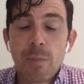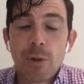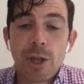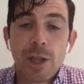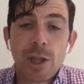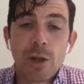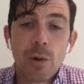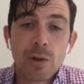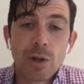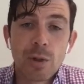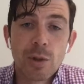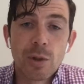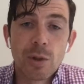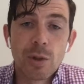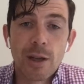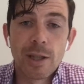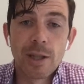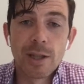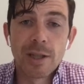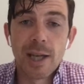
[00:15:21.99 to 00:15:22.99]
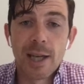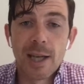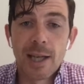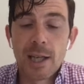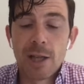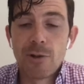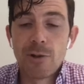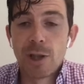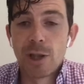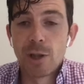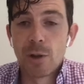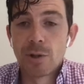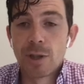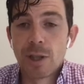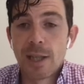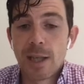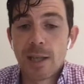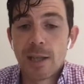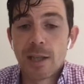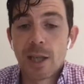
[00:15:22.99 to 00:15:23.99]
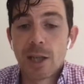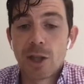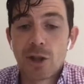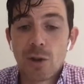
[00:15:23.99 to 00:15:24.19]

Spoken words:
between those that went on to second injury and those that didn't,